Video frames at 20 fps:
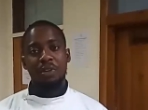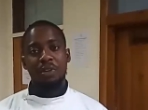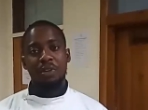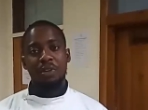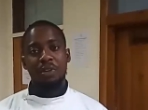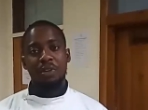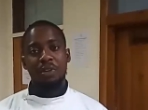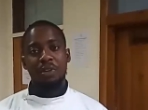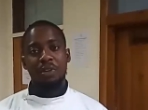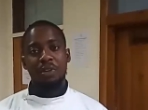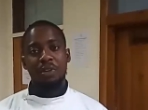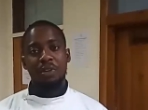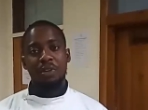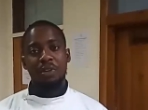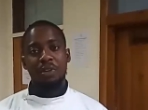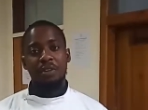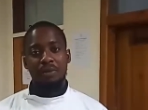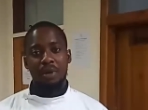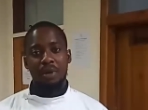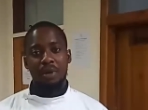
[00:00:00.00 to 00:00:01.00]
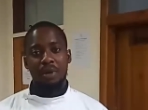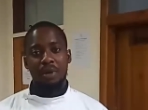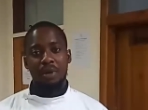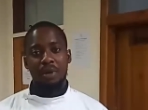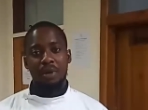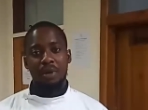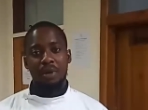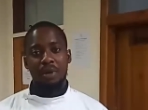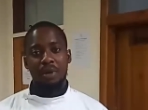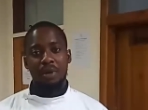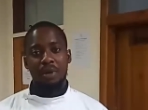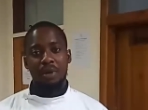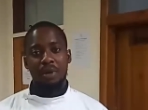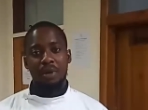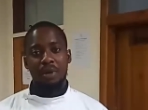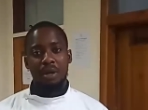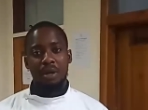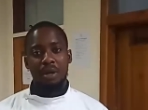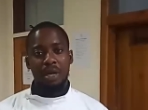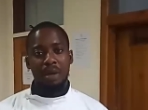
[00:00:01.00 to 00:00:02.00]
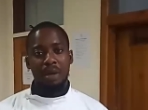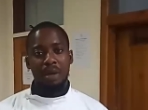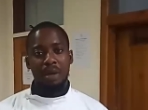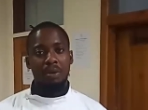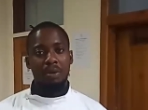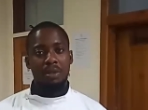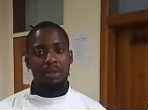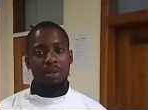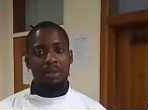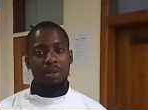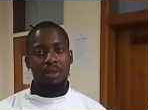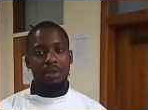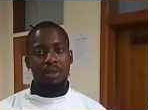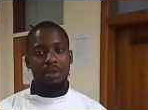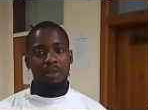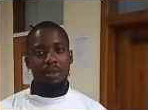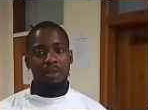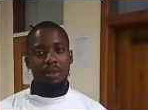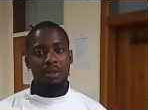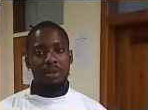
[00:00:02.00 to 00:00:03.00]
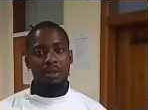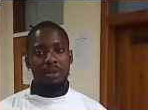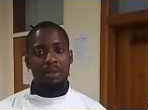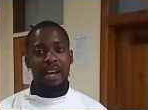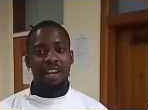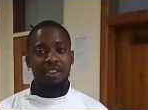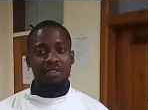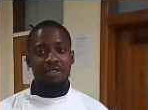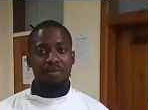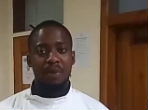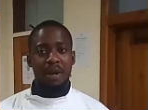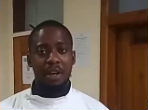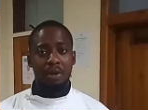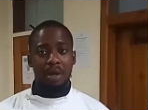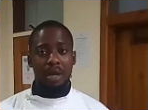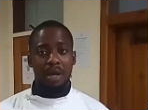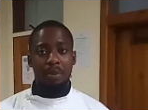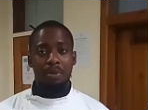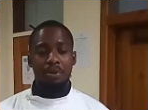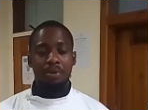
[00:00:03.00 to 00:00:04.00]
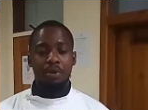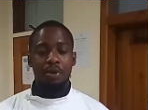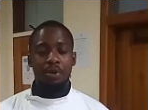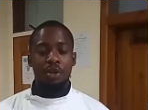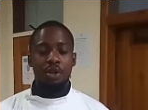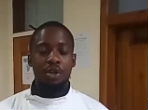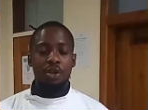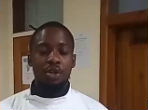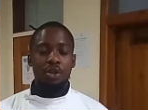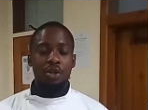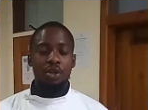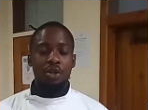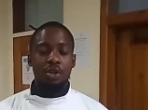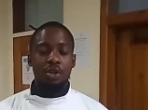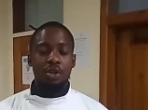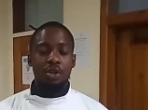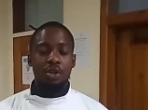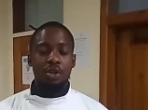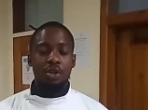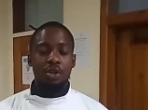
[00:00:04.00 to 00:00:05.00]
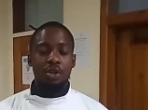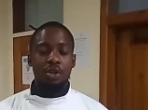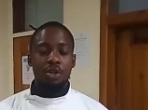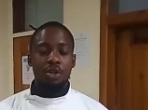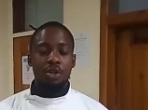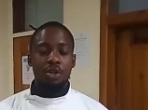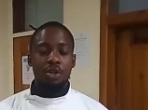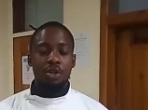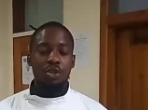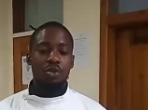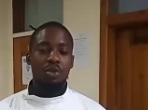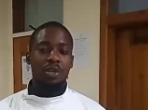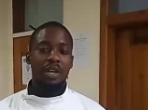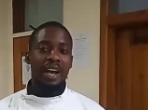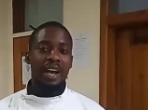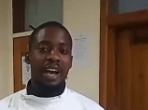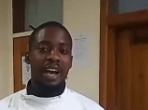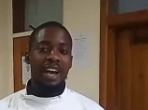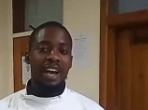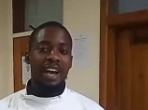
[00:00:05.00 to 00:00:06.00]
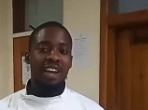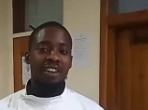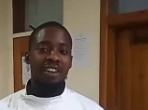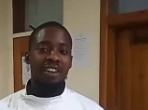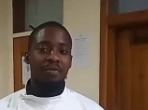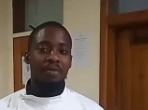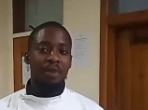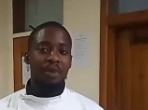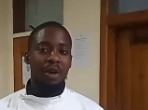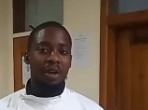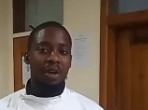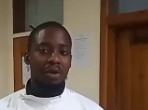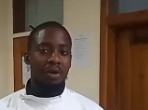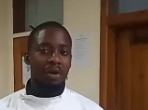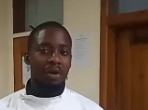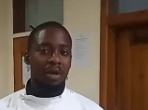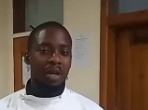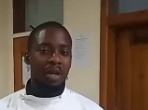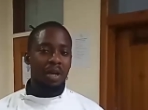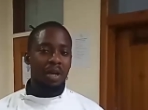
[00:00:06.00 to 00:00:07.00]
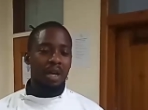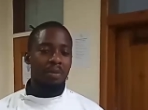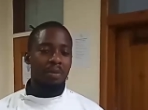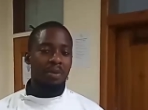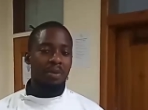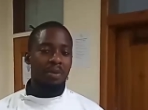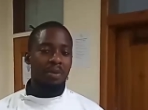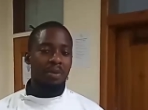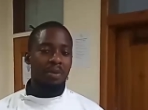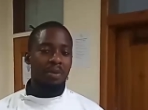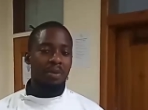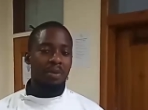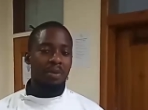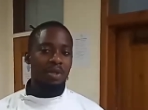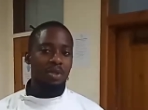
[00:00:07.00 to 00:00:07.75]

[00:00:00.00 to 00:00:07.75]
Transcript: Hive Biolab. So the Hive Biolab is one of two uh, biomaker spaces on the African continent uh,